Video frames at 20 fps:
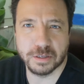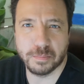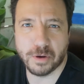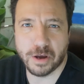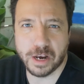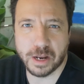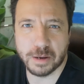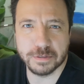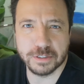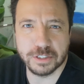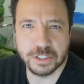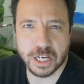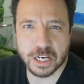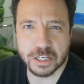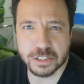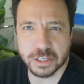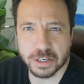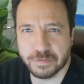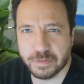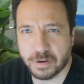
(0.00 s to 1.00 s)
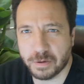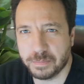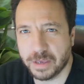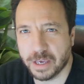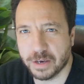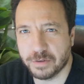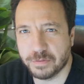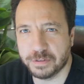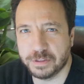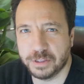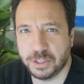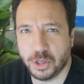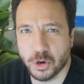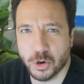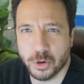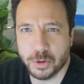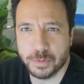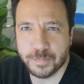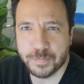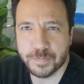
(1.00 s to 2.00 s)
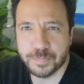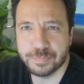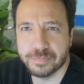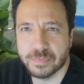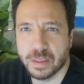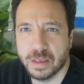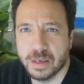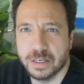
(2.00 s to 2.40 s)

My name is Joseph, I'm here with Dion.